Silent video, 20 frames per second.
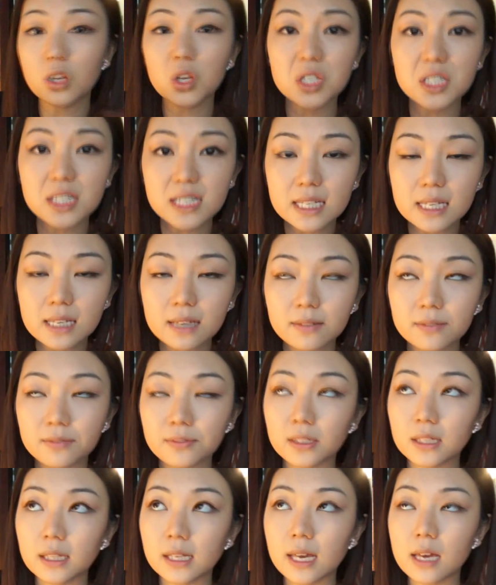No stinging
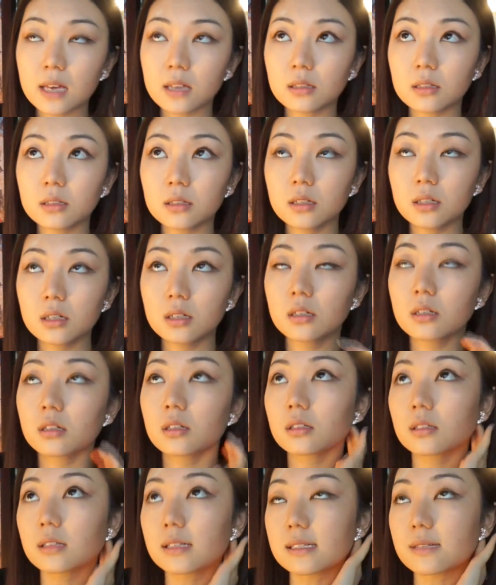feeling.
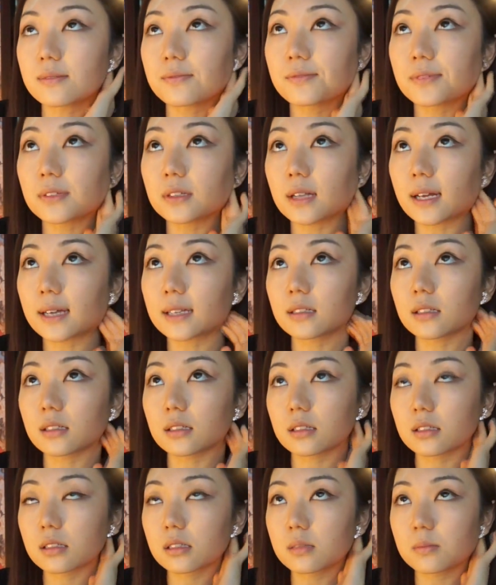Doesn't feel like
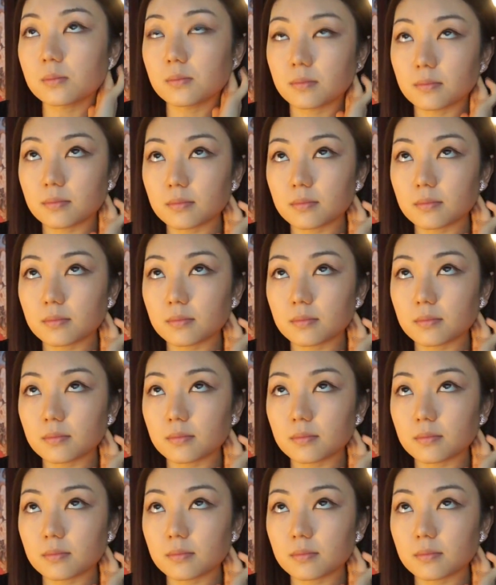it's